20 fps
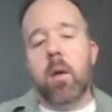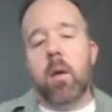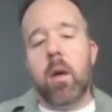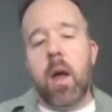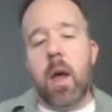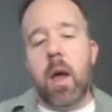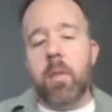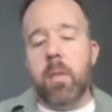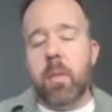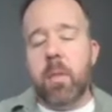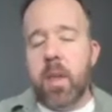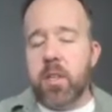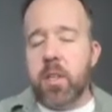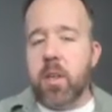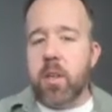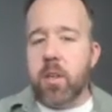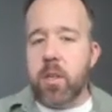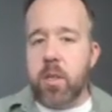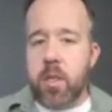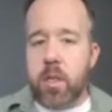And this
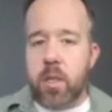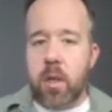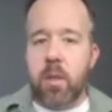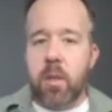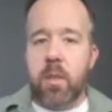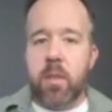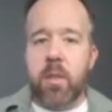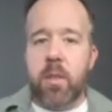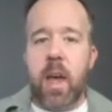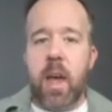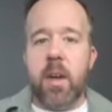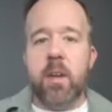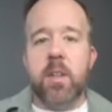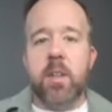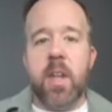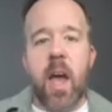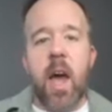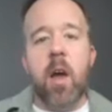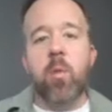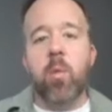is that
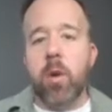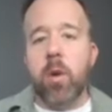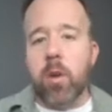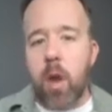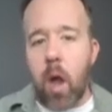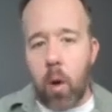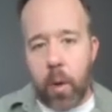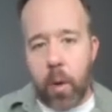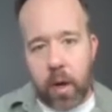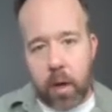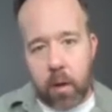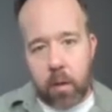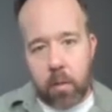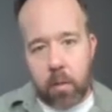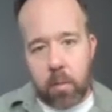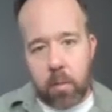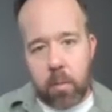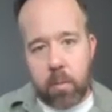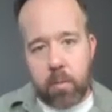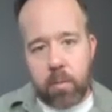downward going
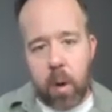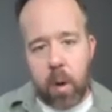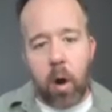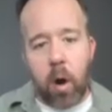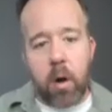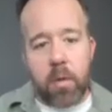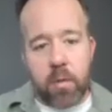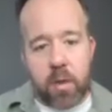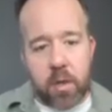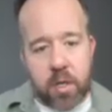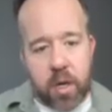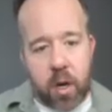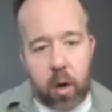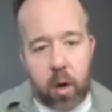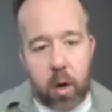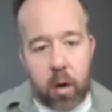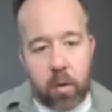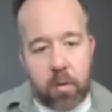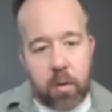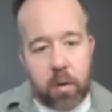part of this
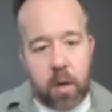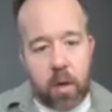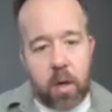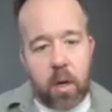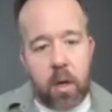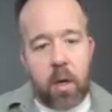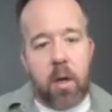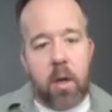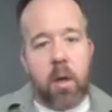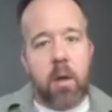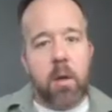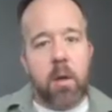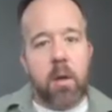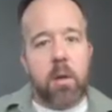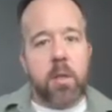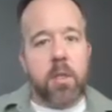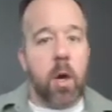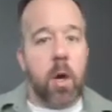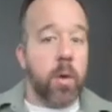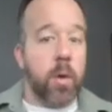curve.
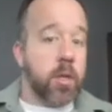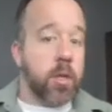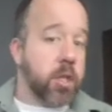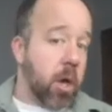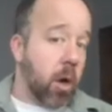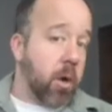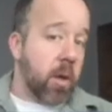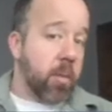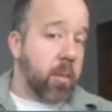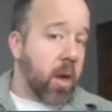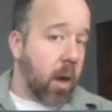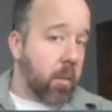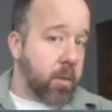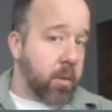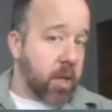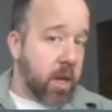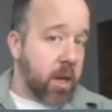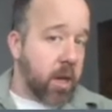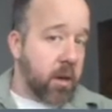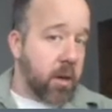So when sodium comes
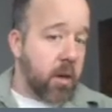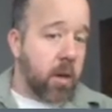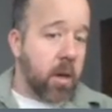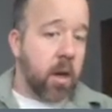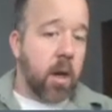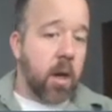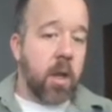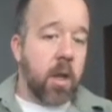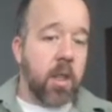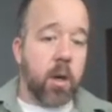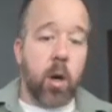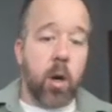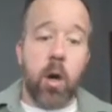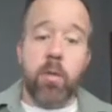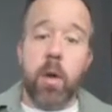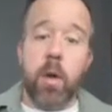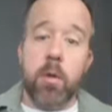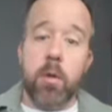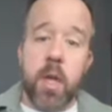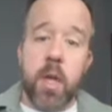in, the curve
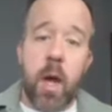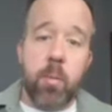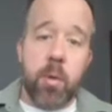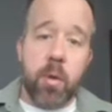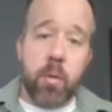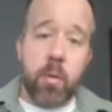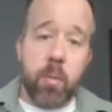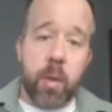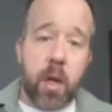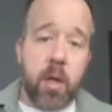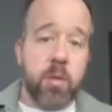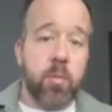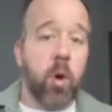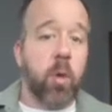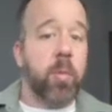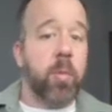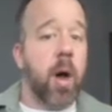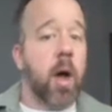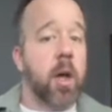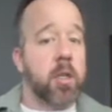goes up because more
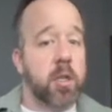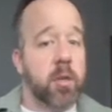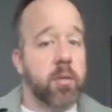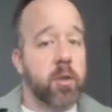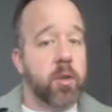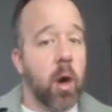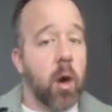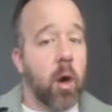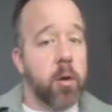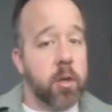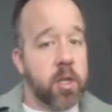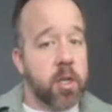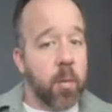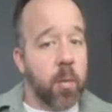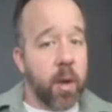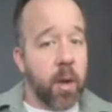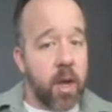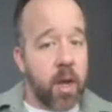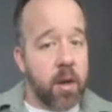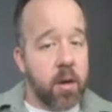positive charge is
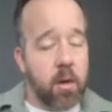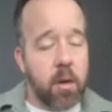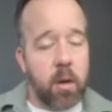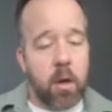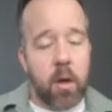coming in.